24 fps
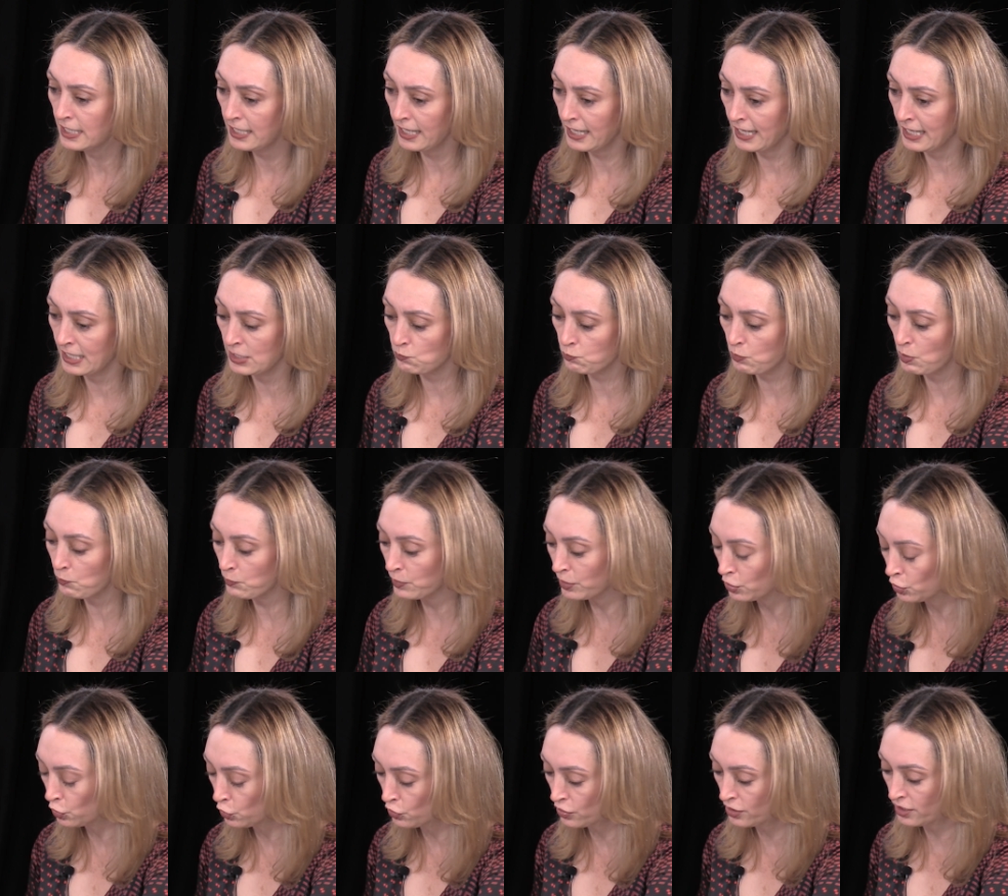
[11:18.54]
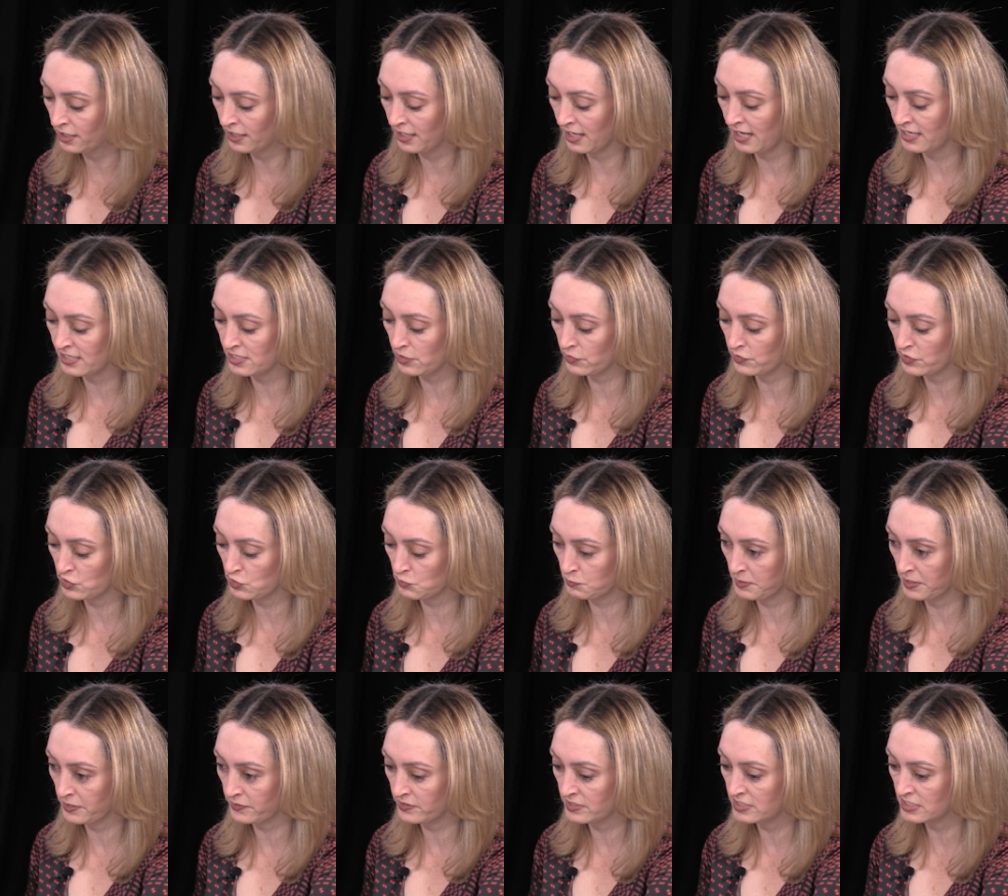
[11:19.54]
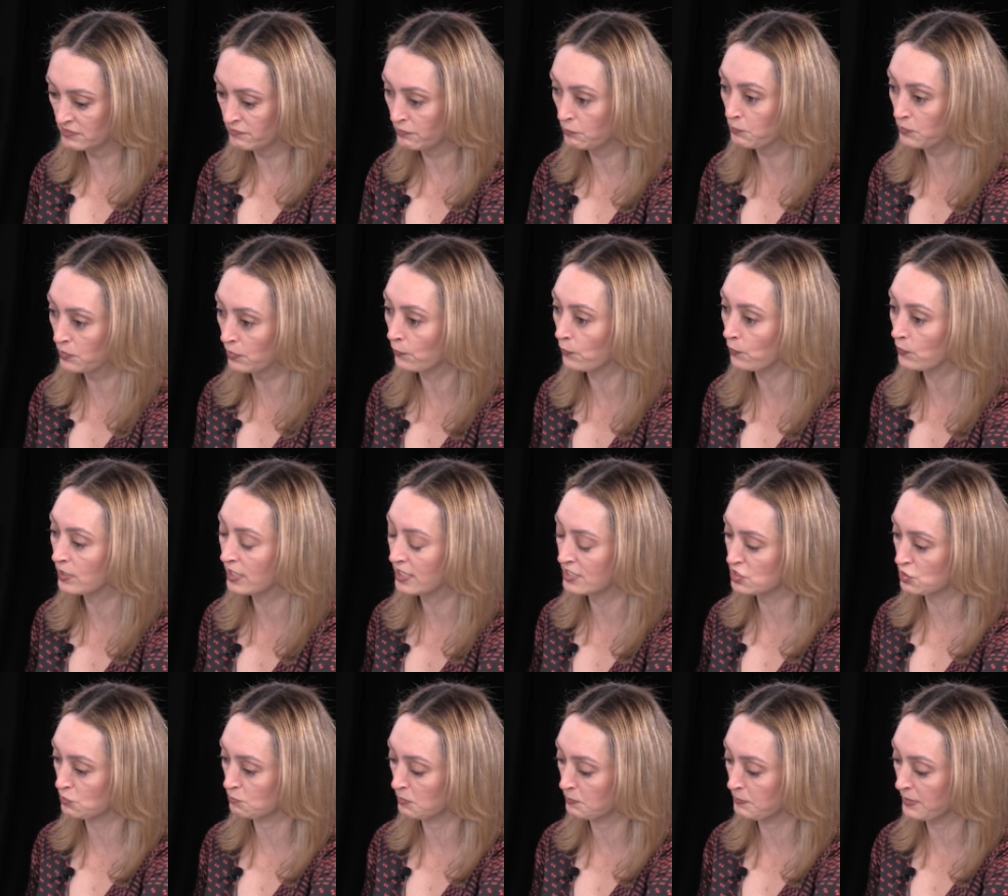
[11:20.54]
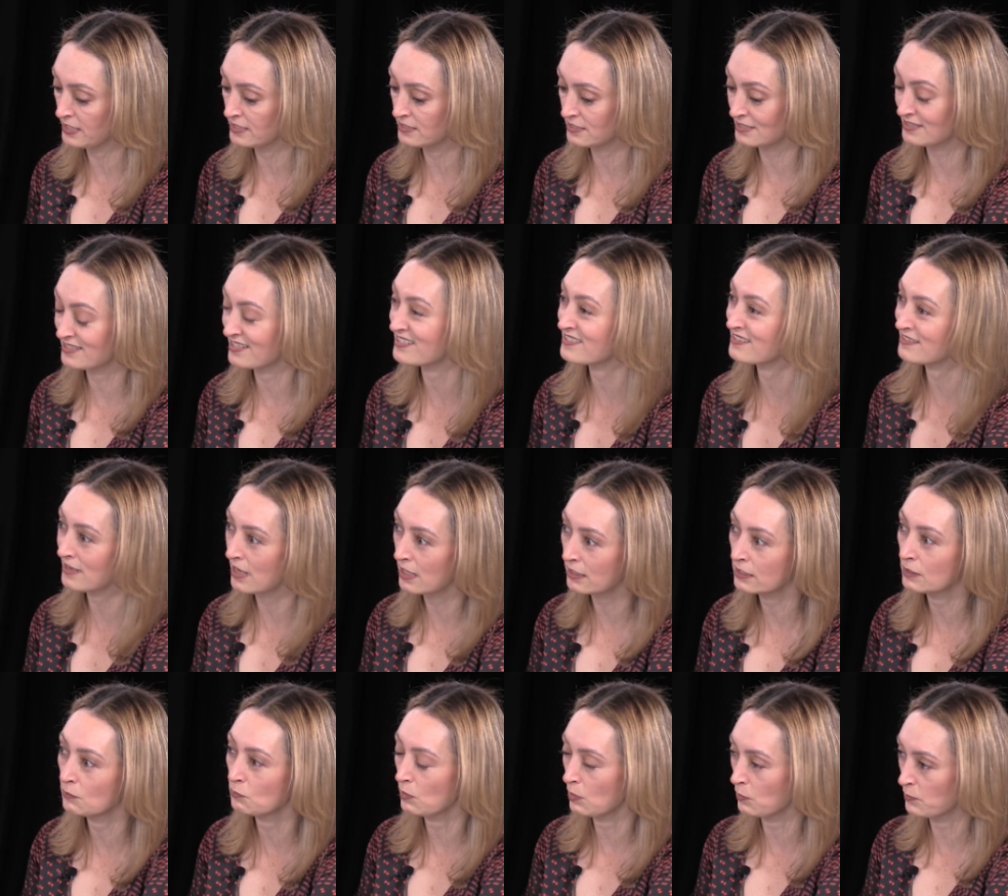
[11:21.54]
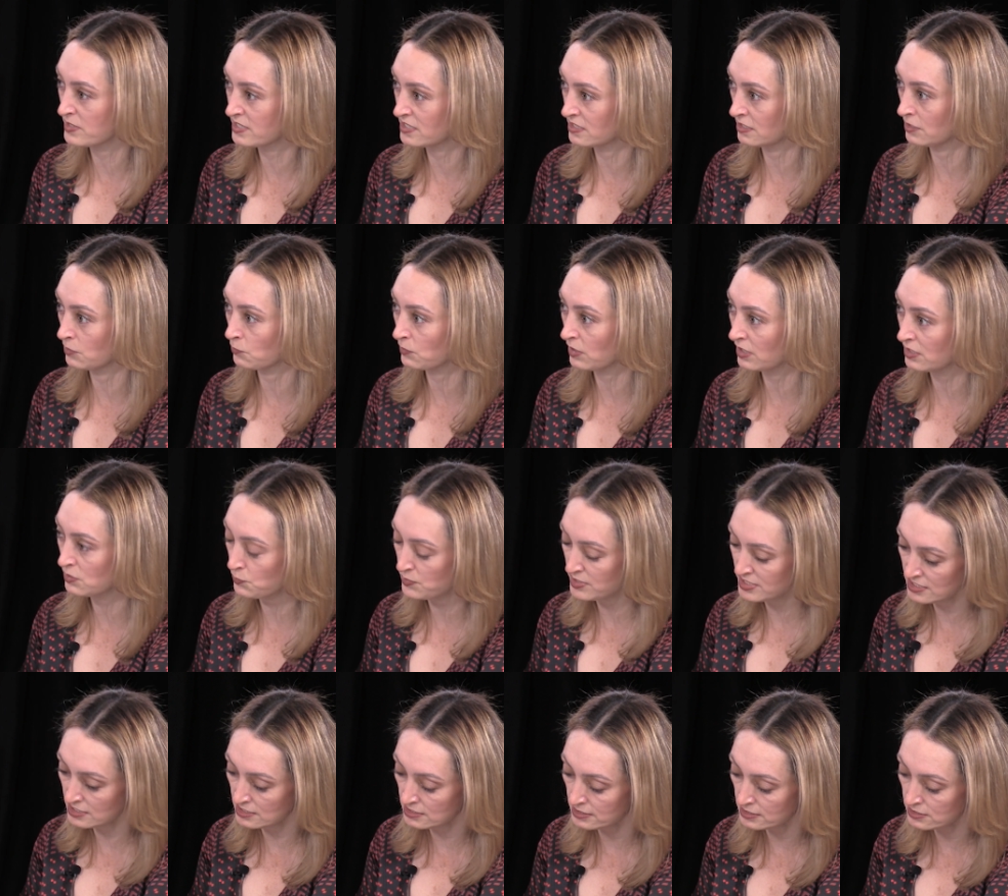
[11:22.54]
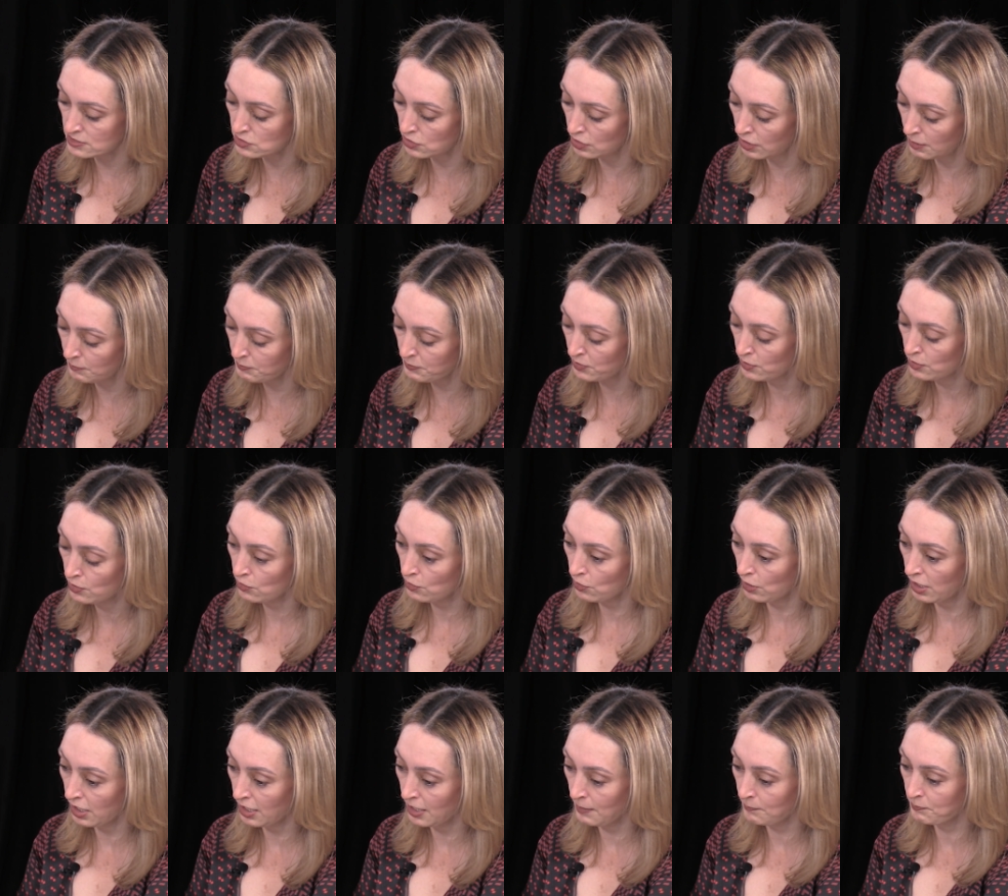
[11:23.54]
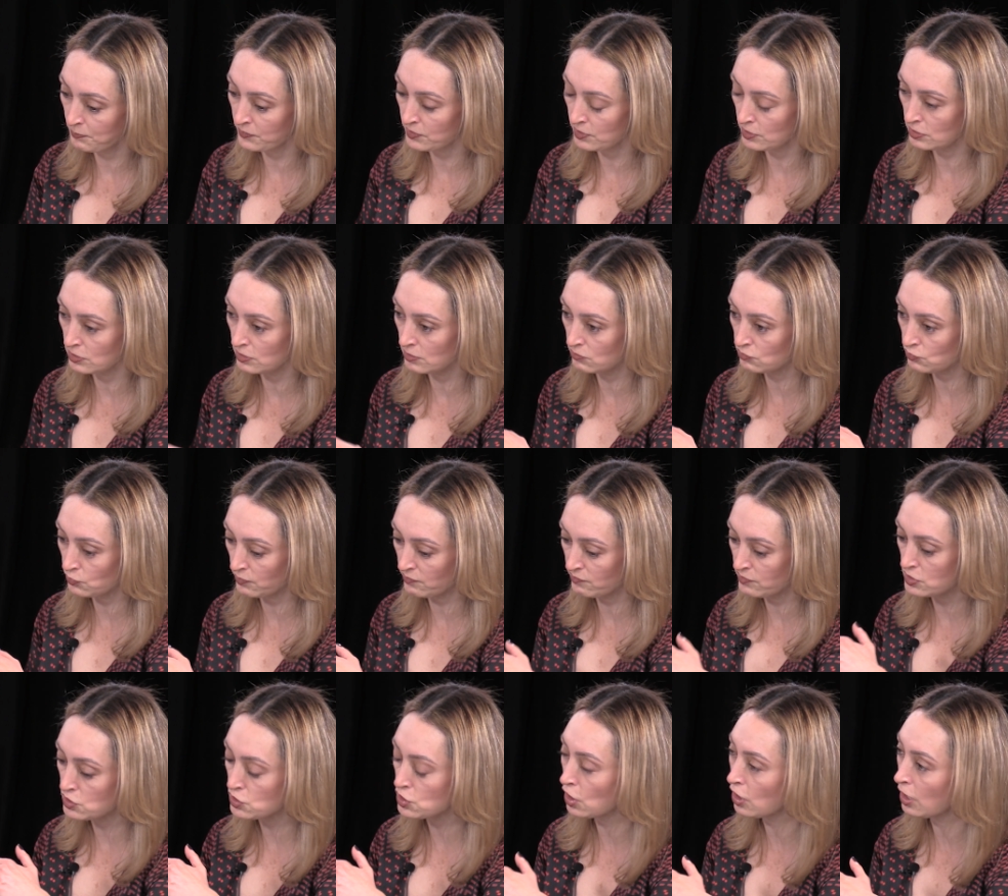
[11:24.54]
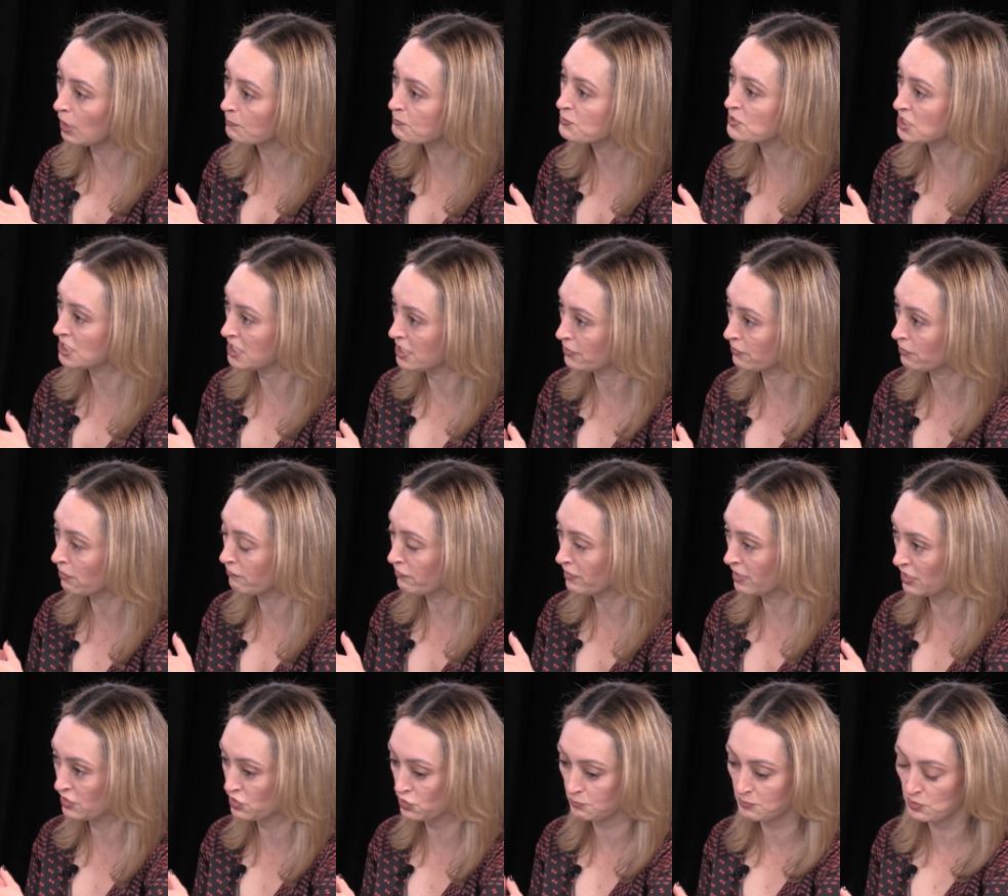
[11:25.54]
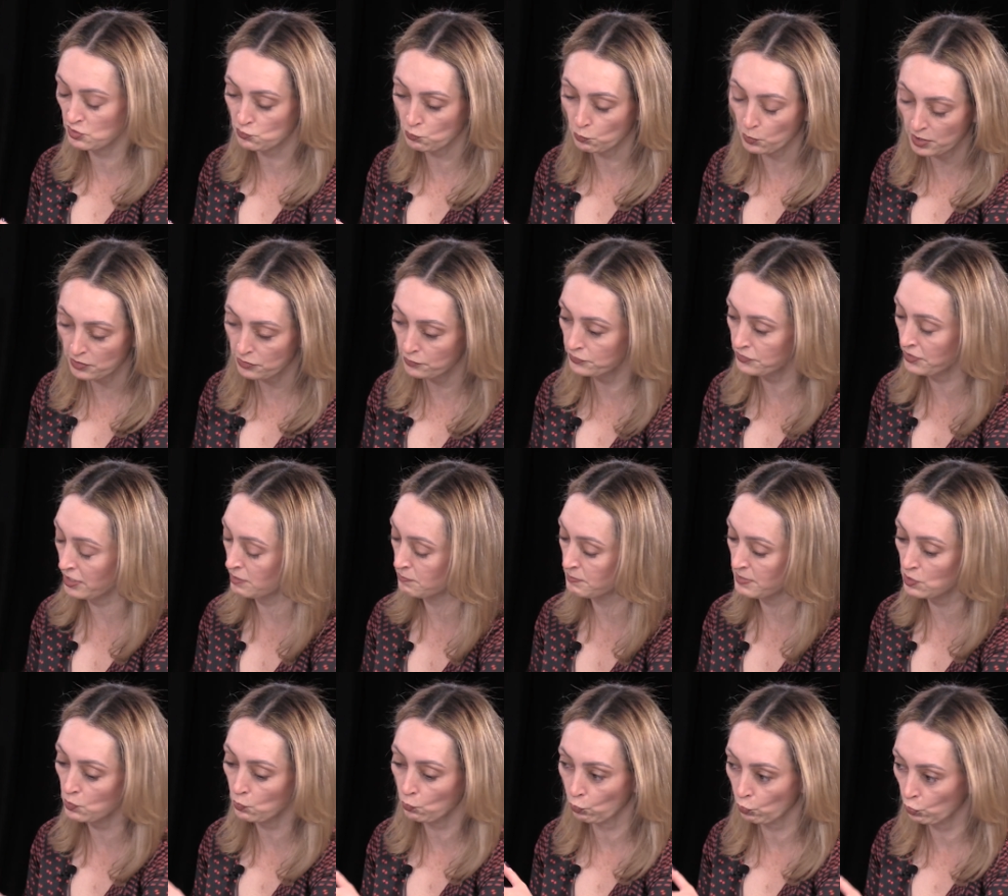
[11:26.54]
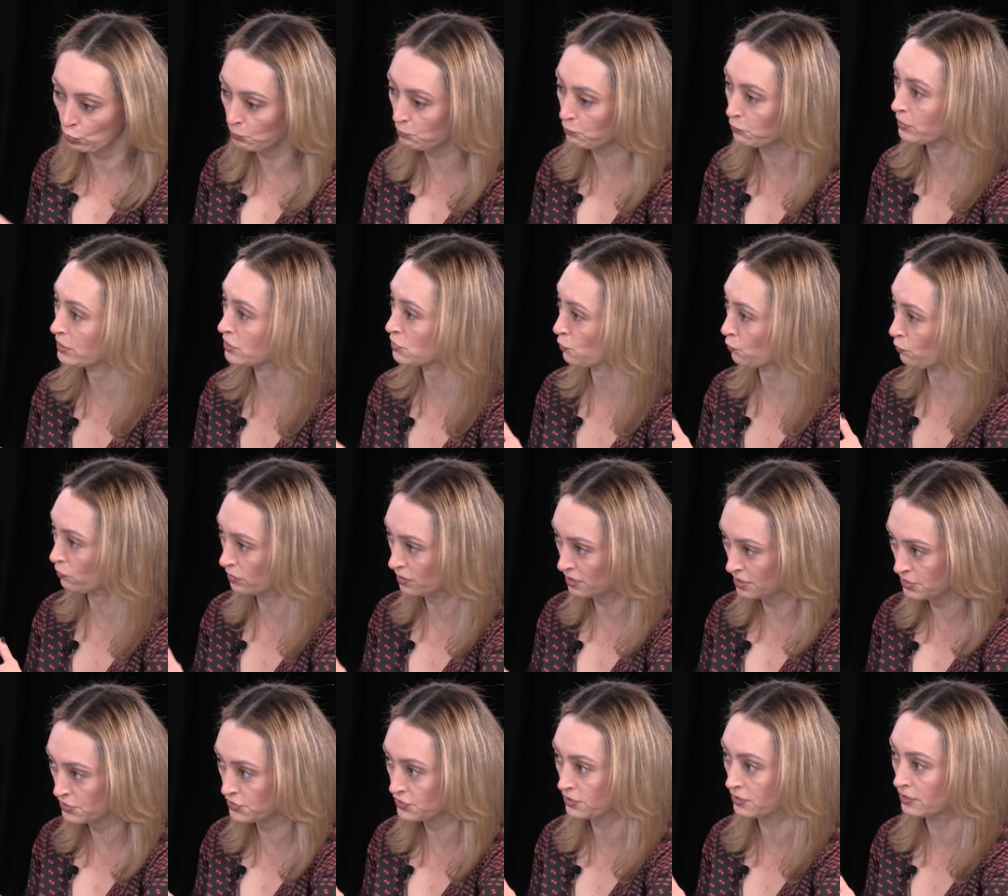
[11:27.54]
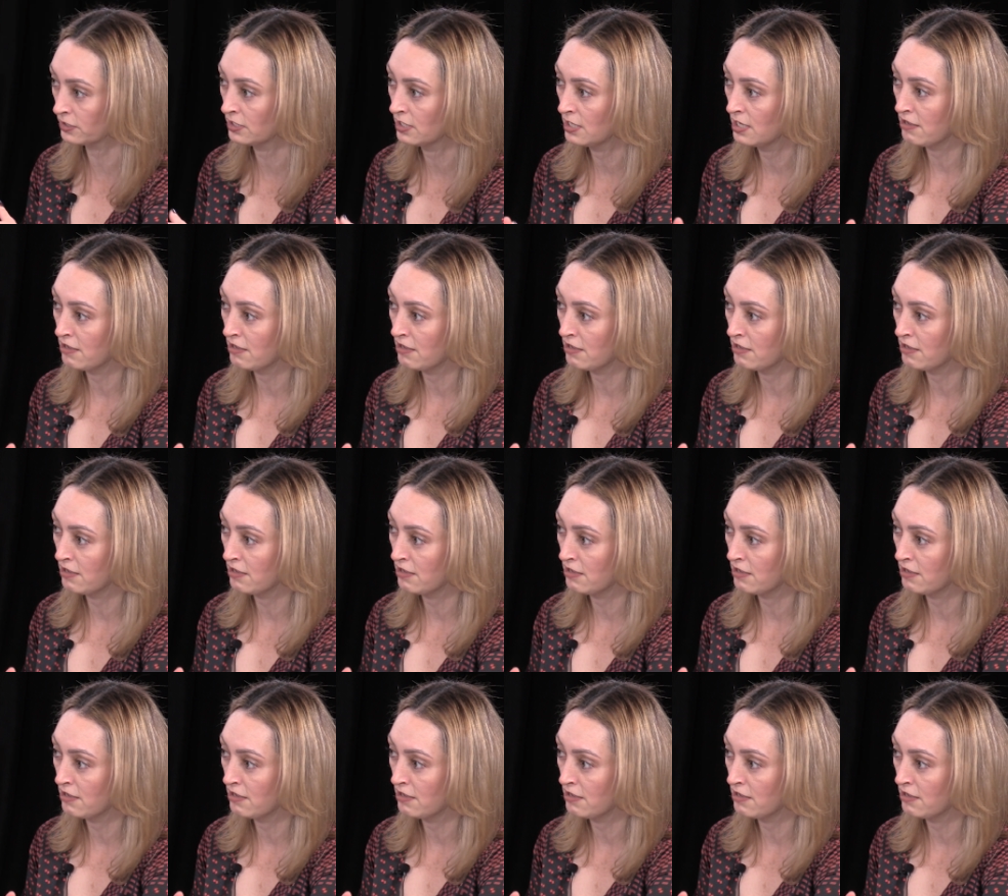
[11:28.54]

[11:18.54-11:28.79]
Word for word: And when we look at our experience, even with our own customer base, that's exactly what we see, right? We see the top, um, sort of the top tier of customers, whether they be corporate or leisure,